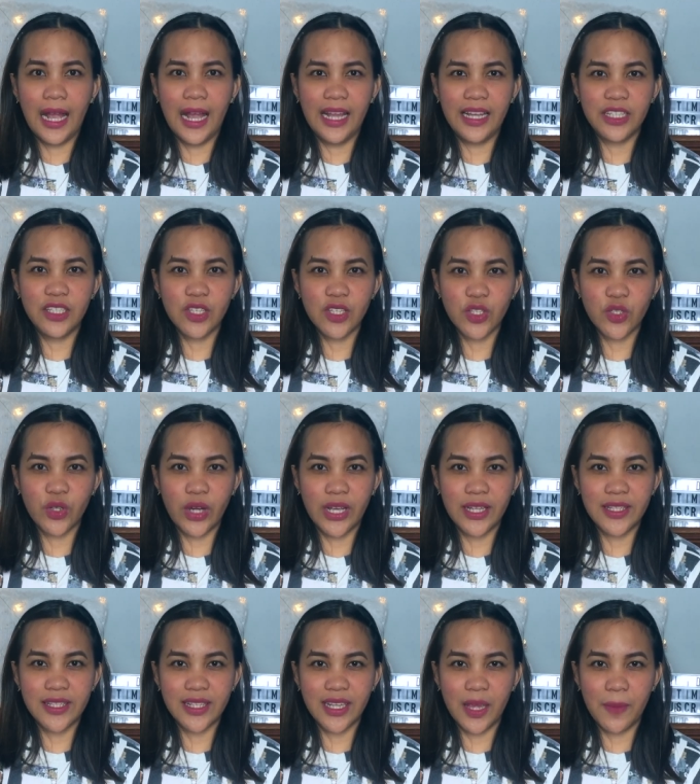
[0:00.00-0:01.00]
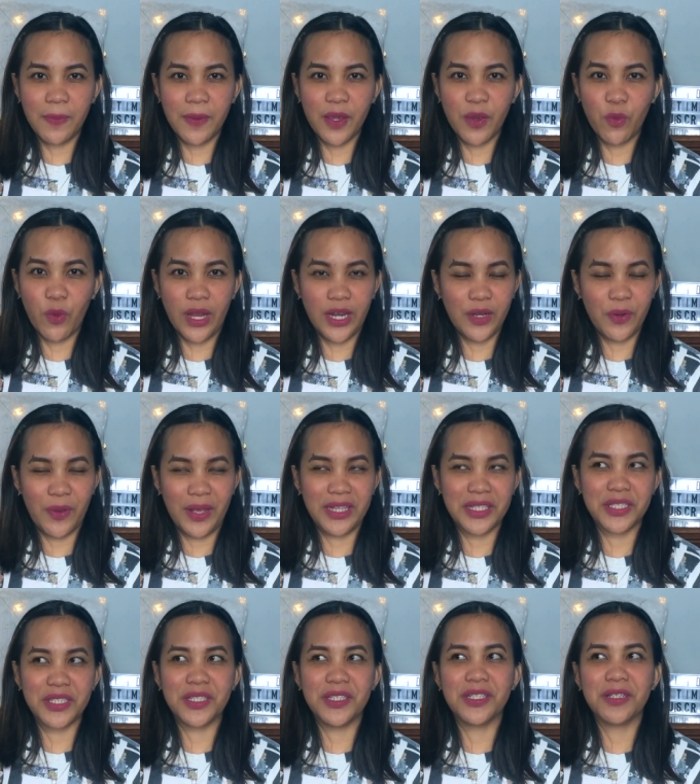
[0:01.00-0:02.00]
I just tried skipping one
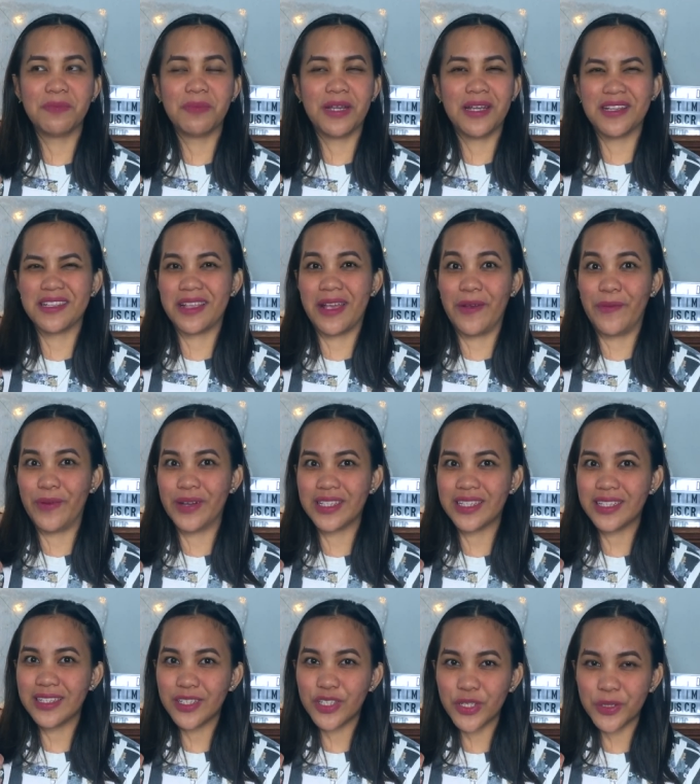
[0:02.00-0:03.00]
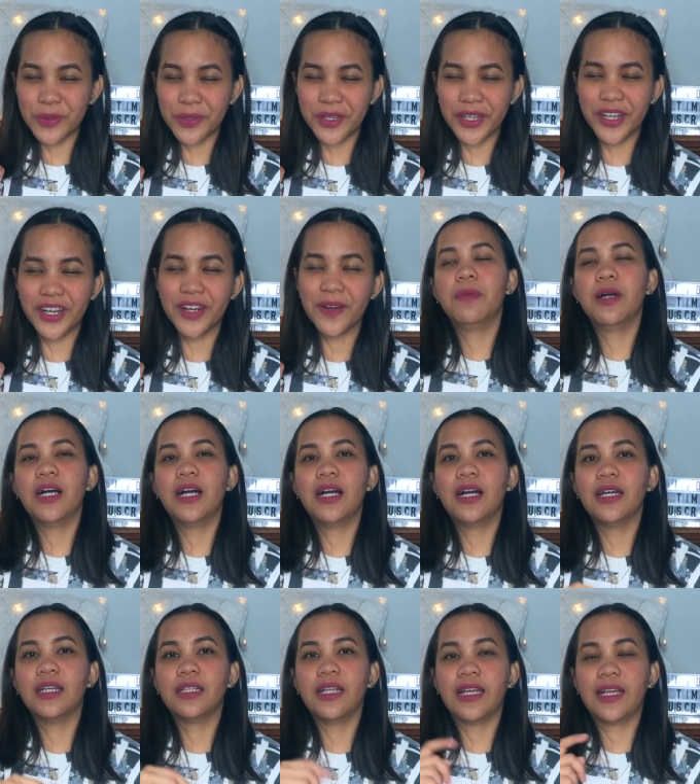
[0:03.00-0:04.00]
question because I wasn't sure,
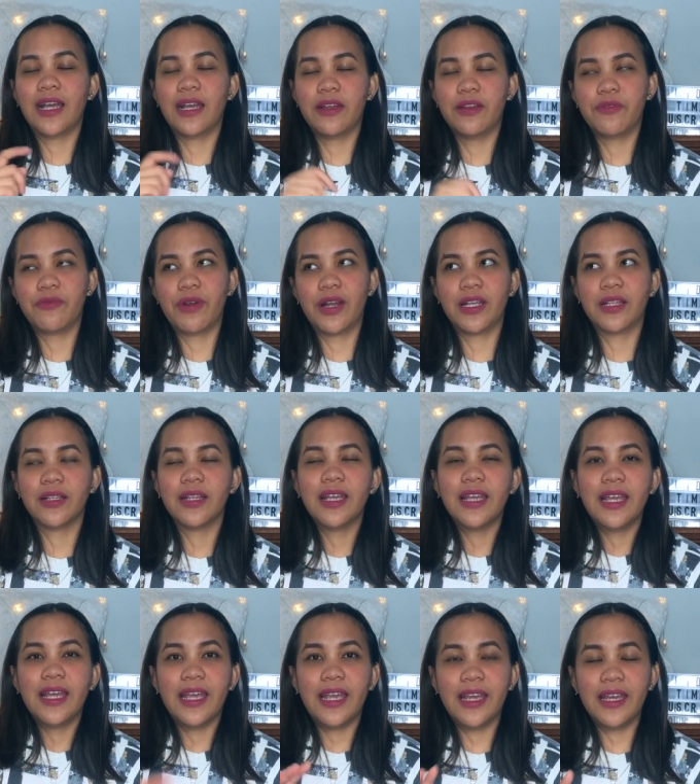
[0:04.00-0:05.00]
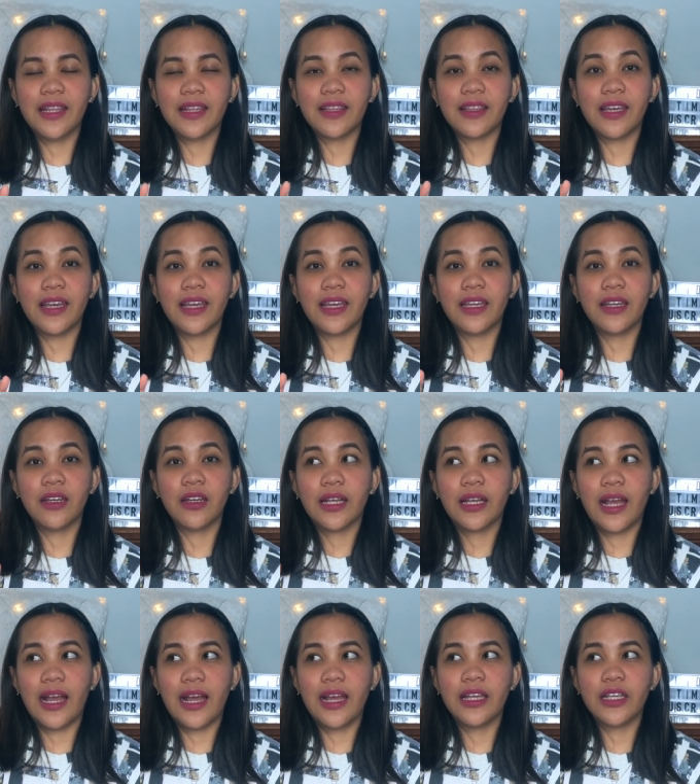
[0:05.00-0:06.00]
but I got it right. And then
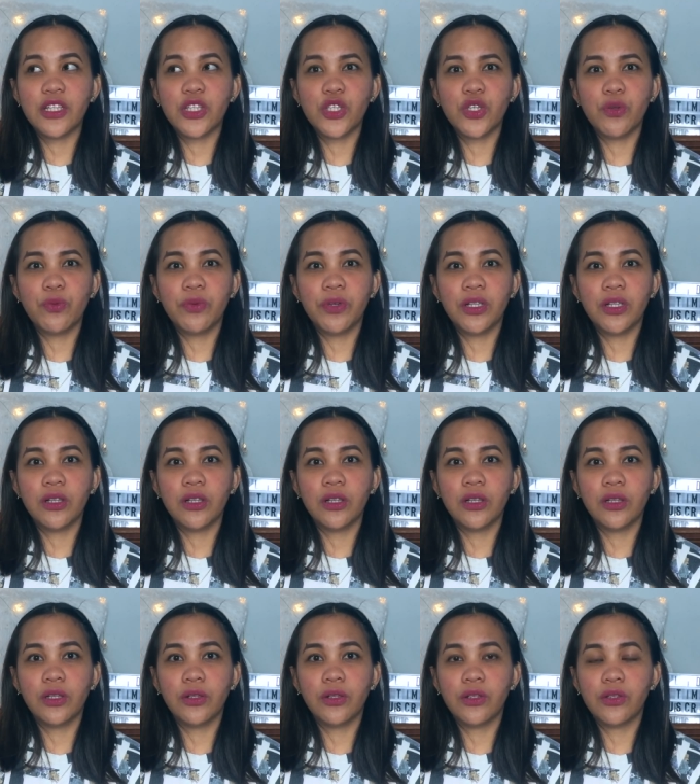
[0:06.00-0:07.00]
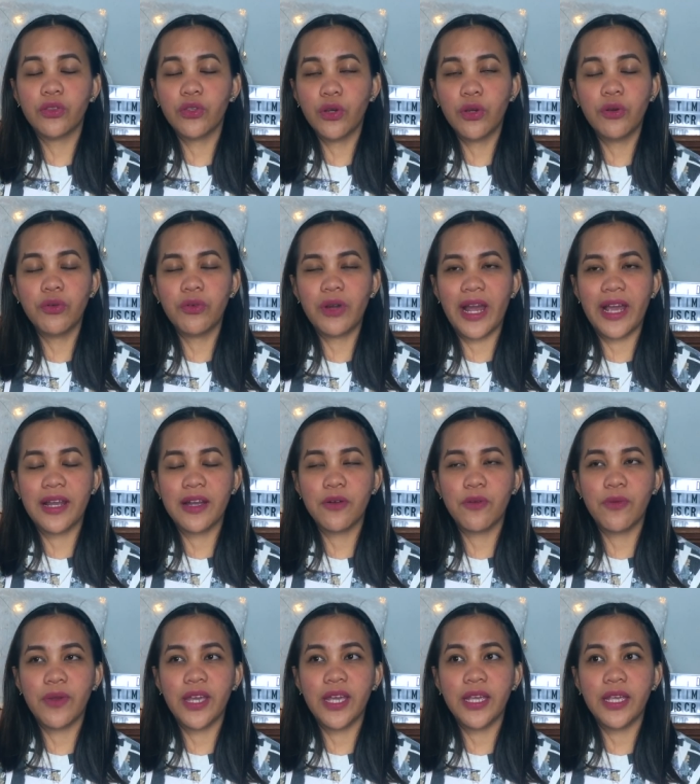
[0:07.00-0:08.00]
guys, you will know right
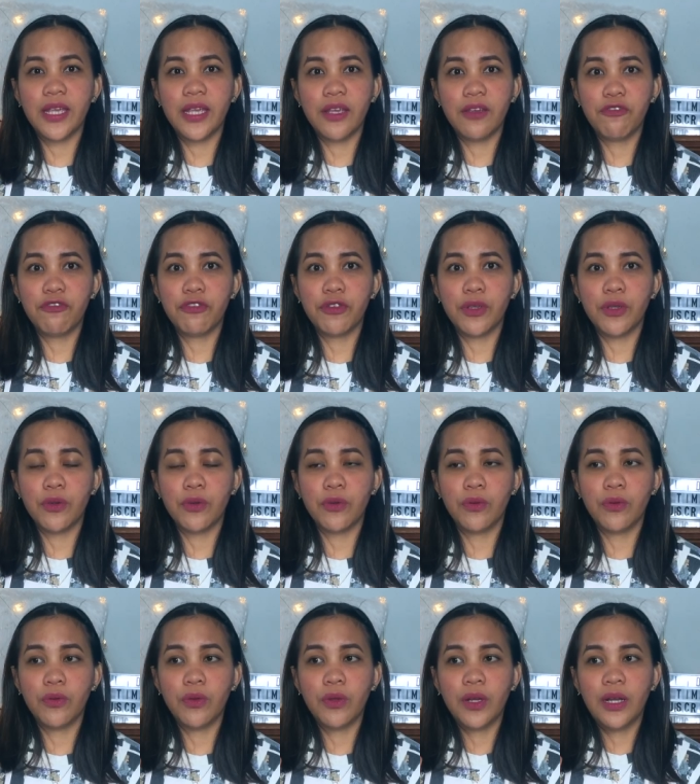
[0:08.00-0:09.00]
away if you